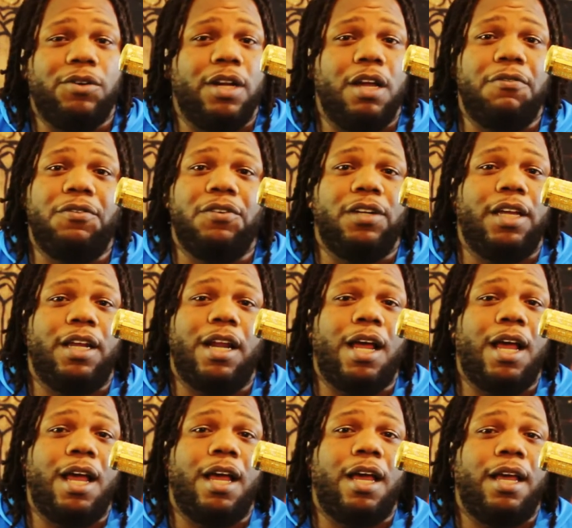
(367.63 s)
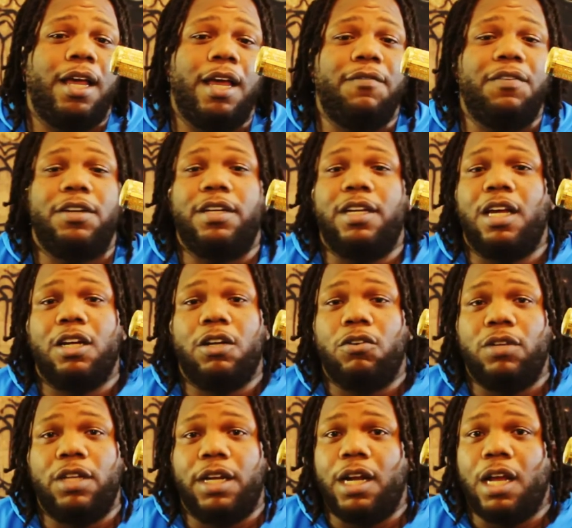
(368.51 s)
nothing that I haven't done
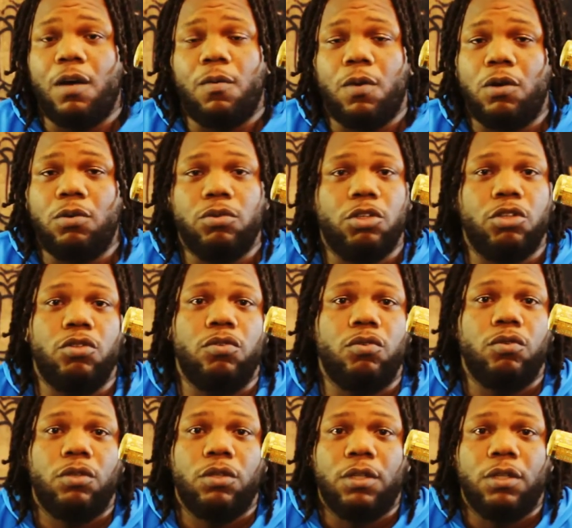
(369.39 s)
or that I won't do.